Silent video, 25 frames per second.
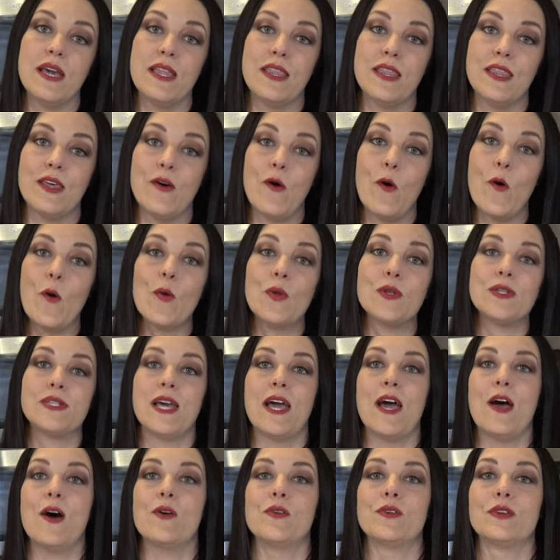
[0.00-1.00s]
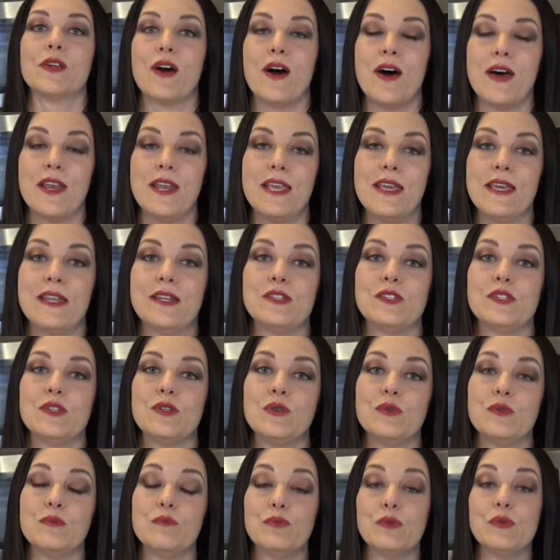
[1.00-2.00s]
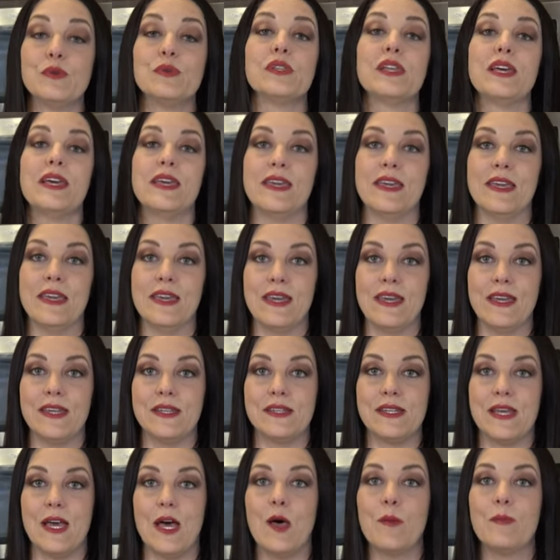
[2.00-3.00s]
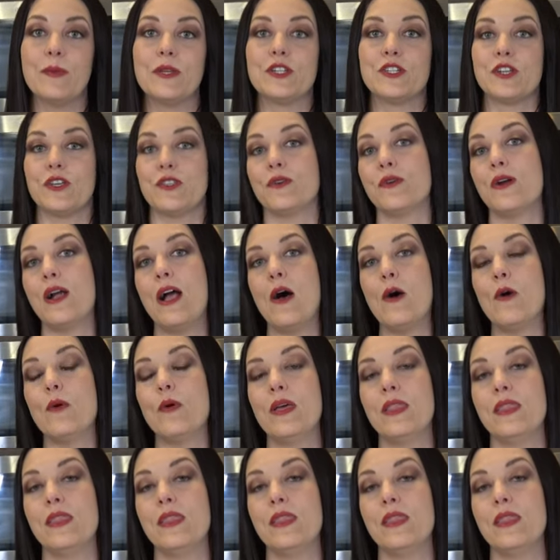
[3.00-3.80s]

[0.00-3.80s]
and the whole town got into bootlegging it to help each other out,